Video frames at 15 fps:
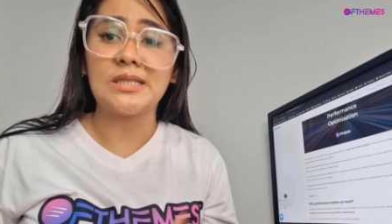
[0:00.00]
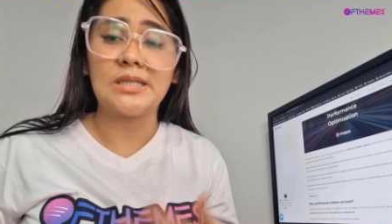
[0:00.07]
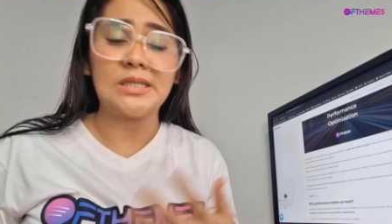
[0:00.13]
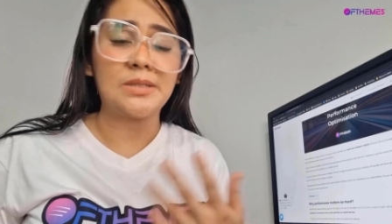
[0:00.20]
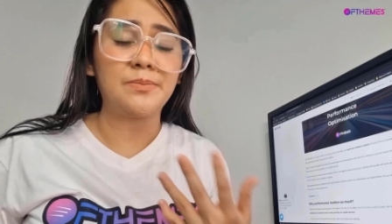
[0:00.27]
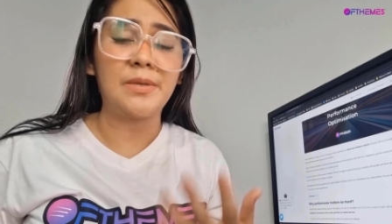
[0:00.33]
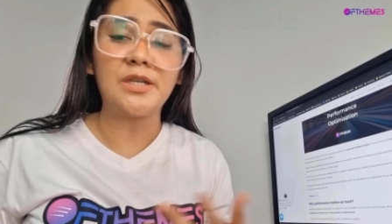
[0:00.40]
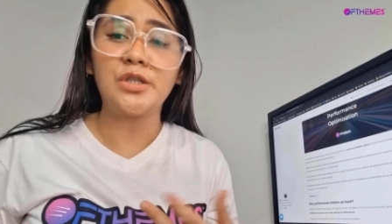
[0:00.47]

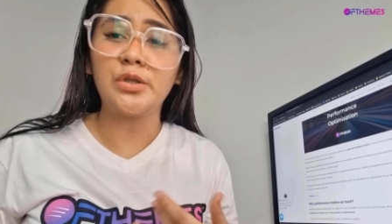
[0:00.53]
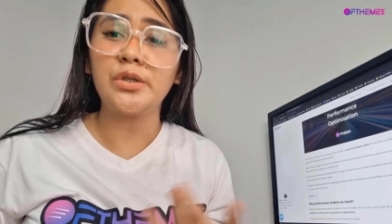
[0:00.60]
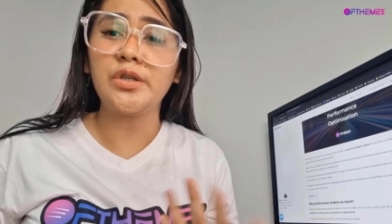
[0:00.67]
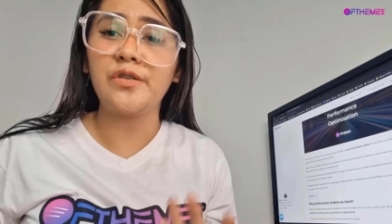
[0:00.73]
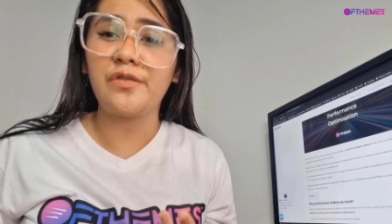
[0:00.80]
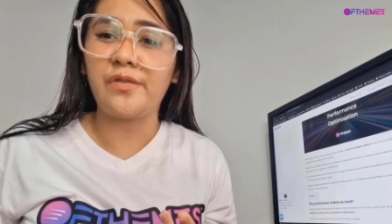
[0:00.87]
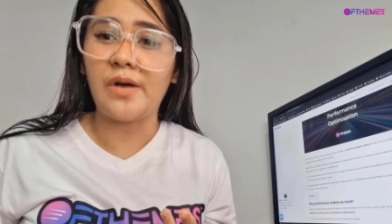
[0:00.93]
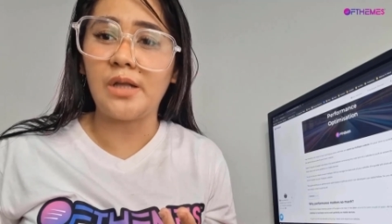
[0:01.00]
Just make sure you
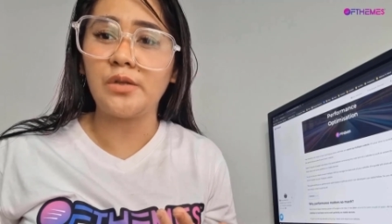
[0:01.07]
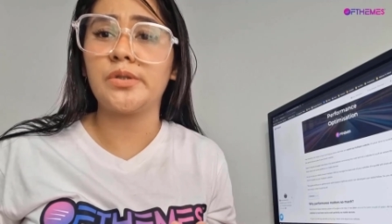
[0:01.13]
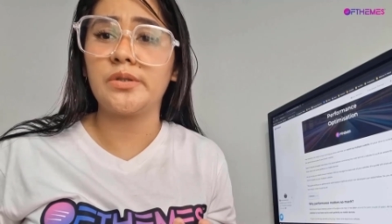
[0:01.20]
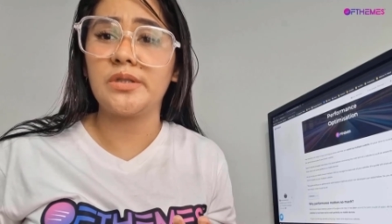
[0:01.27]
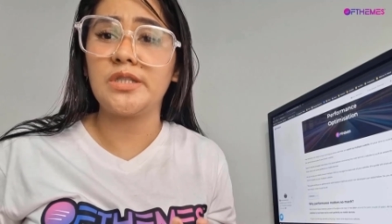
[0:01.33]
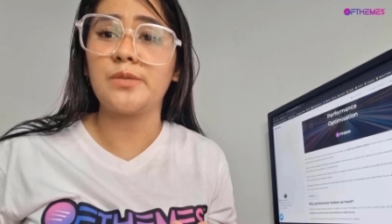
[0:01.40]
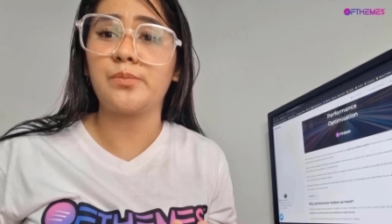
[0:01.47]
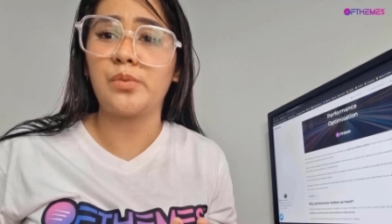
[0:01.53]
follow
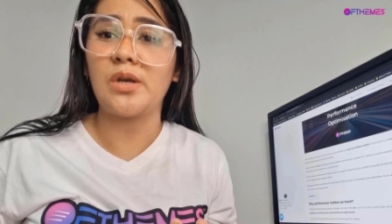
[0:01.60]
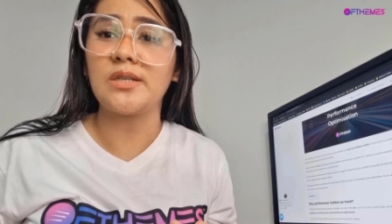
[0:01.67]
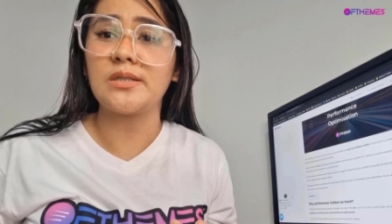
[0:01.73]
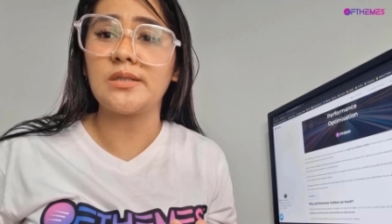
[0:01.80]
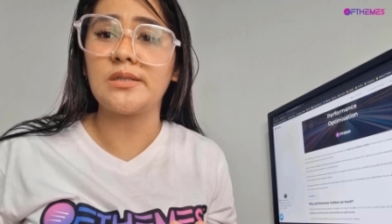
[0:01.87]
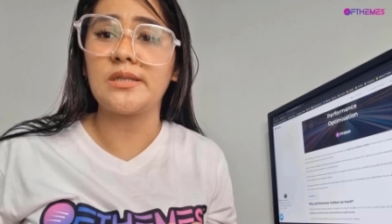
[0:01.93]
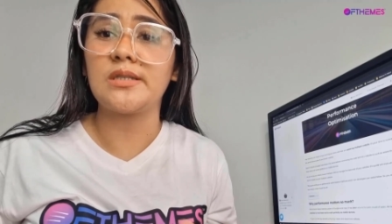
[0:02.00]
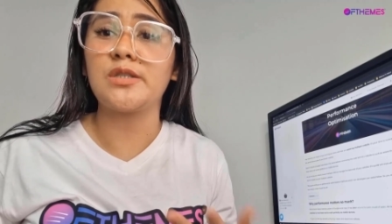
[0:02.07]
these
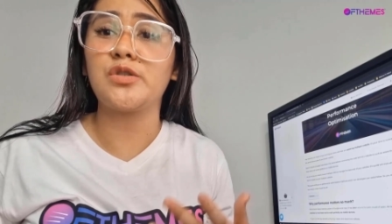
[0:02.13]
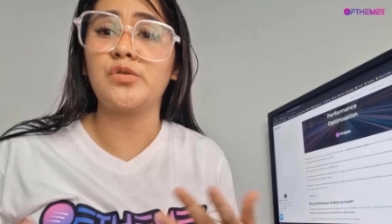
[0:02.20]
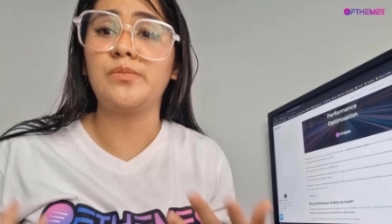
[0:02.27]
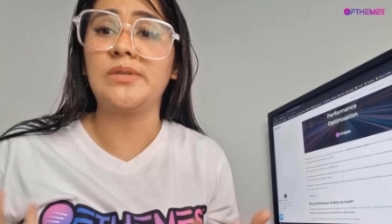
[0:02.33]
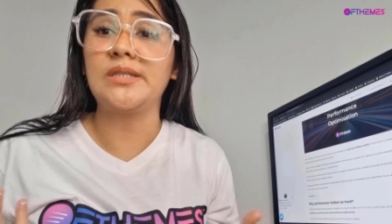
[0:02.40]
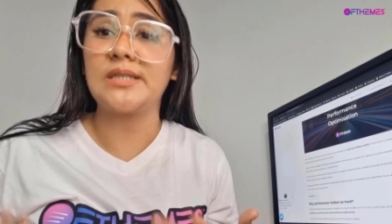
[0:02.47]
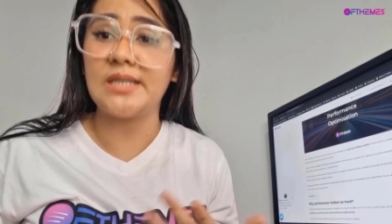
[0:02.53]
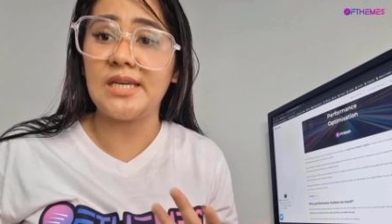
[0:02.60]
processes to
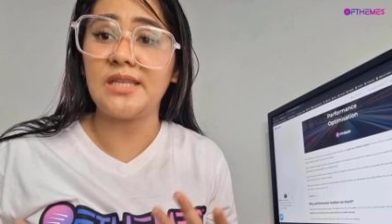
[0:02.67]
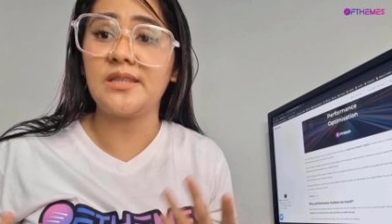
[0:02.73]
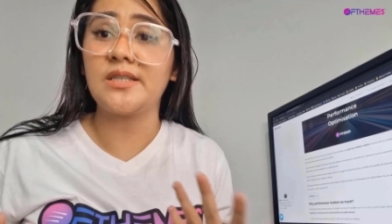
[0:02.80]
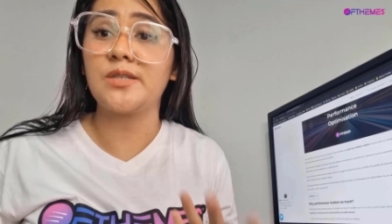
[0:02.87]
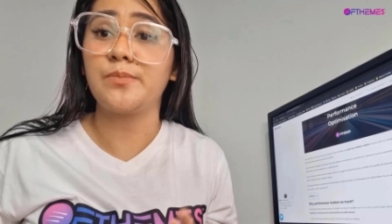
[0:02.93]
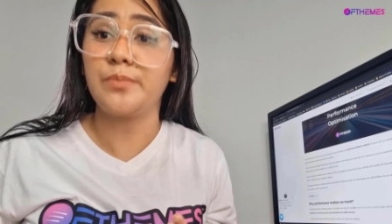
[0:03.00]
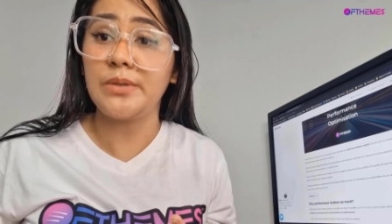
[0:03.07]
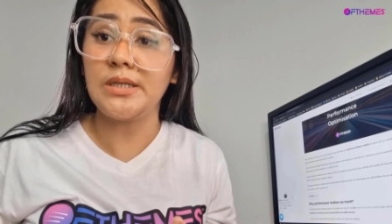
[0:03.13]
maintain the
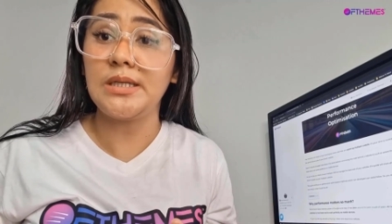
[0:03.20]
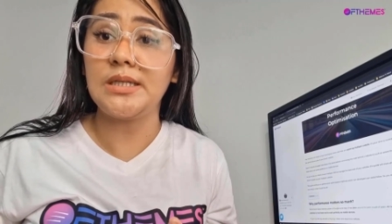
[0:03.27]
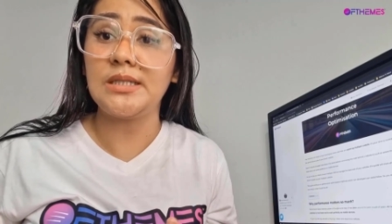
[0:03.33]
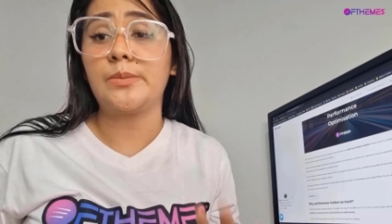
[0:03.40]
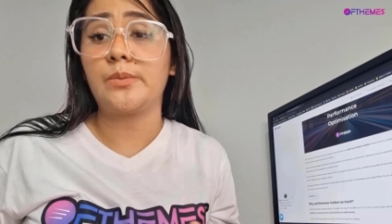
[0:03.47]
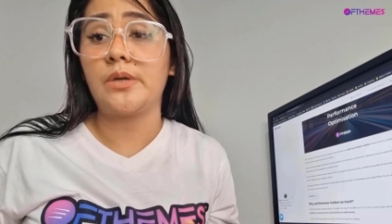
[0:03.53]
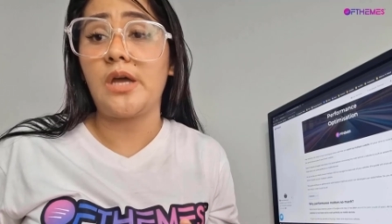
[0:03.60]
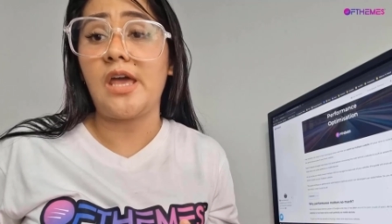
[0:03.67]
speed
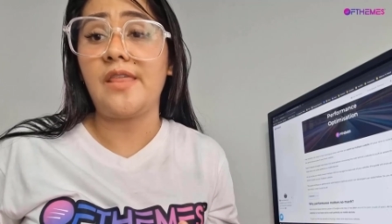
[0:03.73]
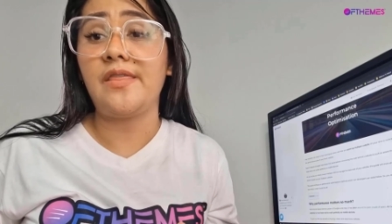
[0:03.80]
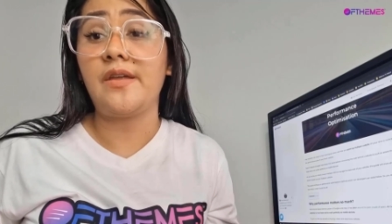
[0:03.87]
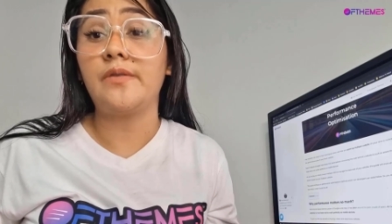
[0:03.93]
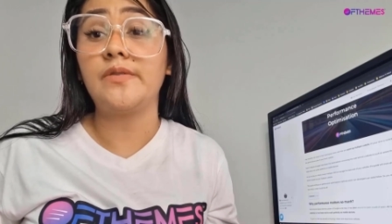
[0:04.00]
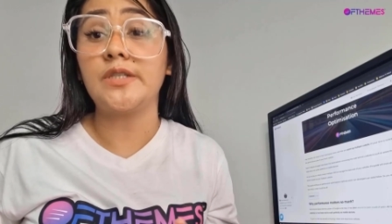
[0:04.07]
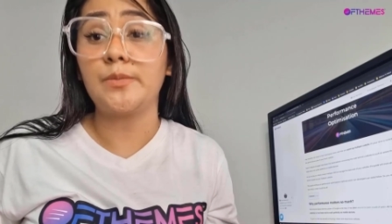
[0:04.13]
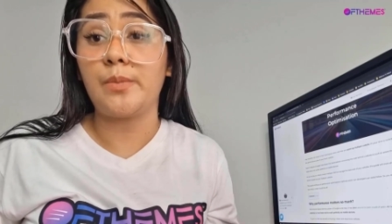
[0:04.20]
and the
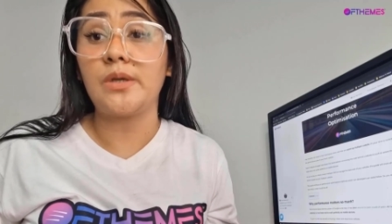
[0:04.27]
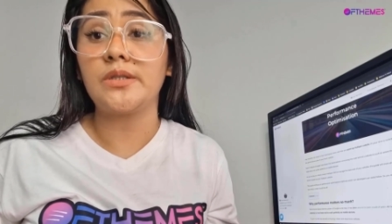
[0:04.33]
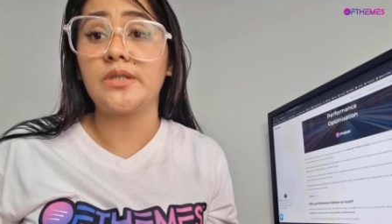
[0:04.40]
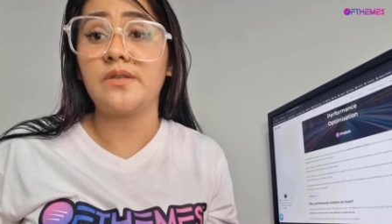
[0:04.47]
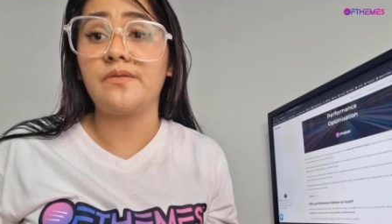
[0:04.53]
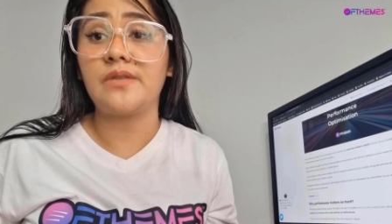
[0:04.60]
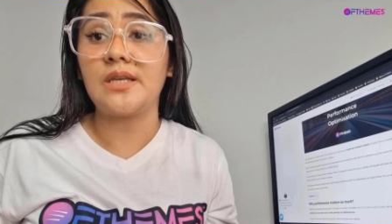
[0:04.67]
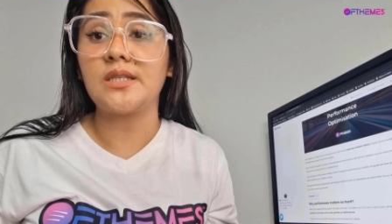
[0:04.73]

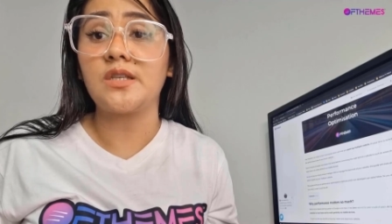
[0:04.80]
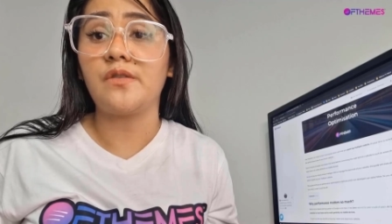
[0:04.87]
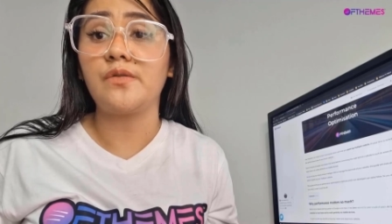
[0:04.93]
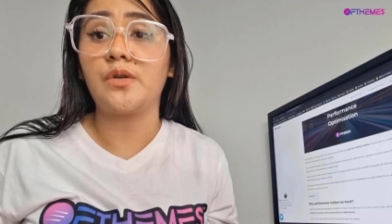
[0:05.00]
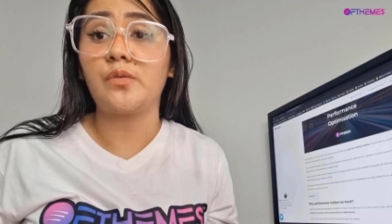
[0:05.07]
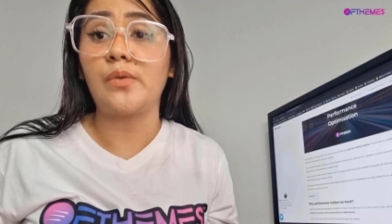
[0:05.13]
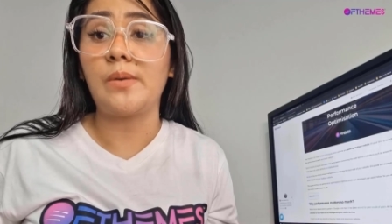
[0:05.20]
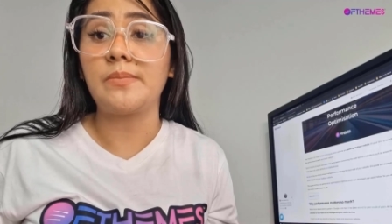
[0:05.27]
responsiveness of
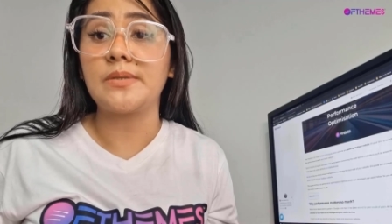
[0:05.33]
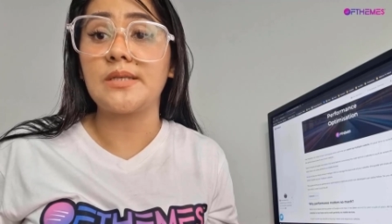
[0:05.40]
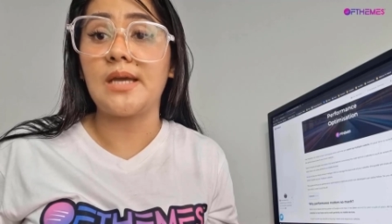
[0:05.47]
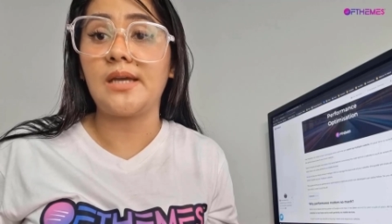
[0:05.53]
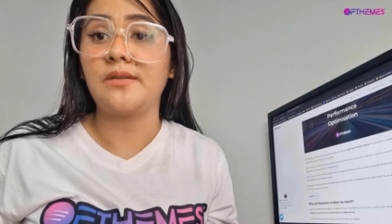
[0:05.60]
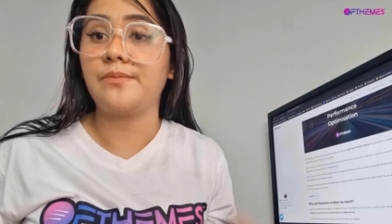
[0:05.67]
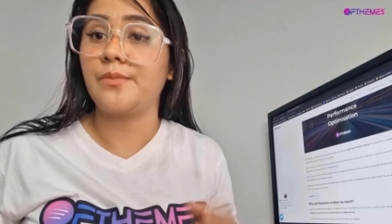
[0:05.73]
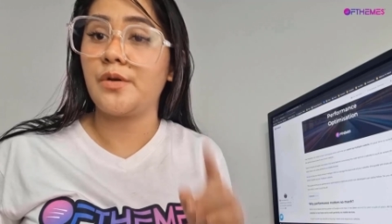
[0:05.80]
your website.
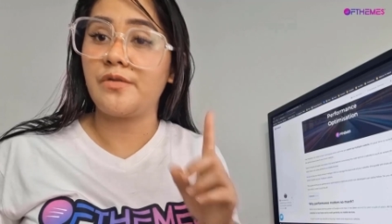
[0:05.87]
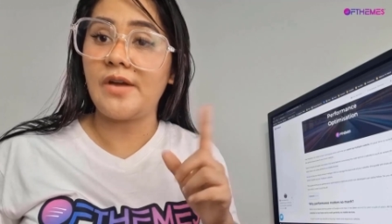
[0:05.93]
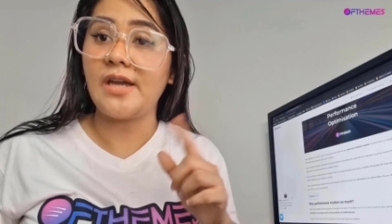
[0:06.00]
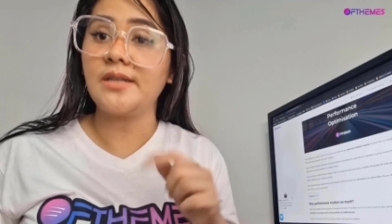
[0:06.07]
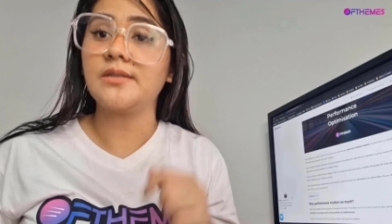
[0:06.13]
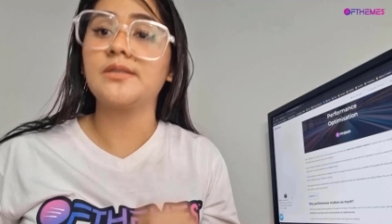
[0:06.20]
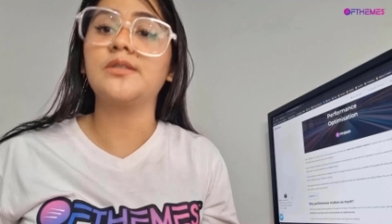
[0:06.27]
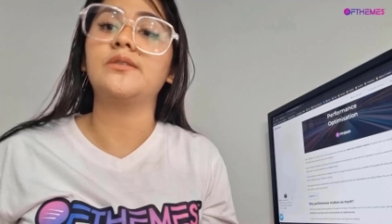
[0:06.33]
All
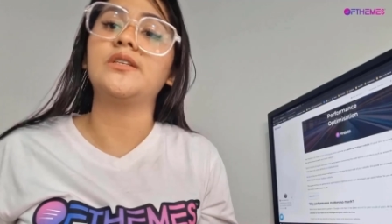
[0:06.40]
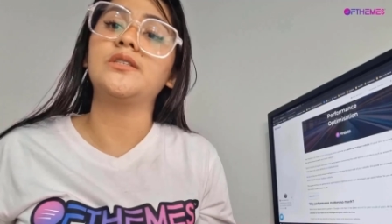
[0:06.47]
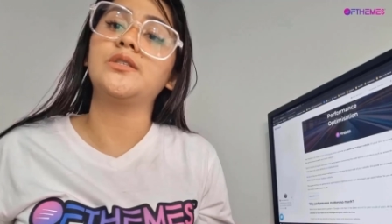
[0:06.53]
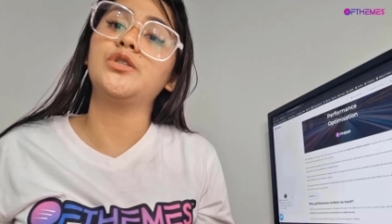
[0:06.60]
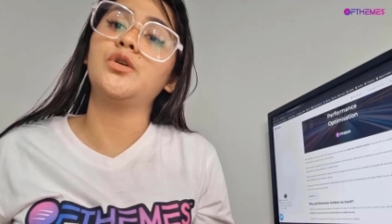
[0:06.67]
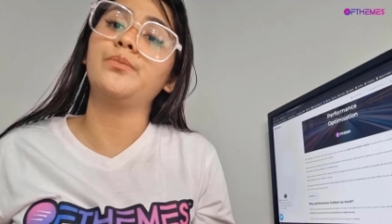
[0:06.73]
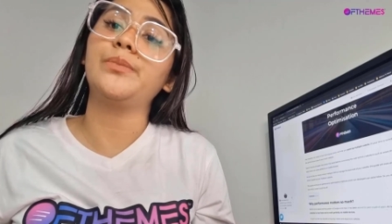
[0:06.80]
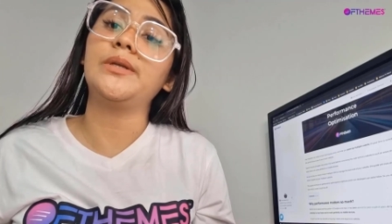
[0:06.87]
right, so let's
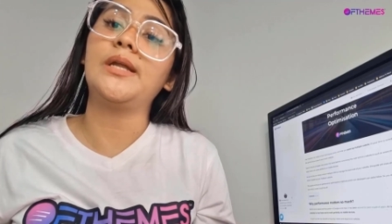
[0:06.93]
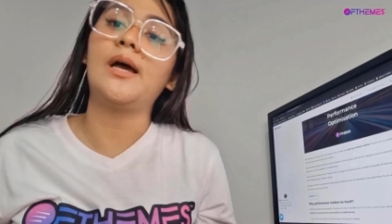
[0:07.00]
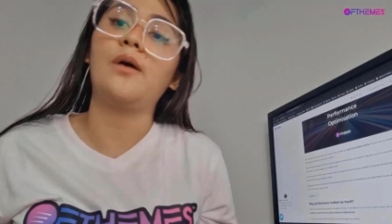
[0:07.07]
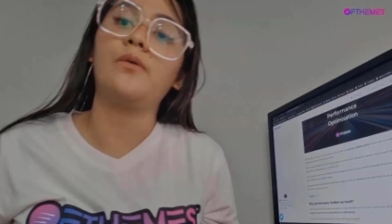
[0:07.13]
jump in now.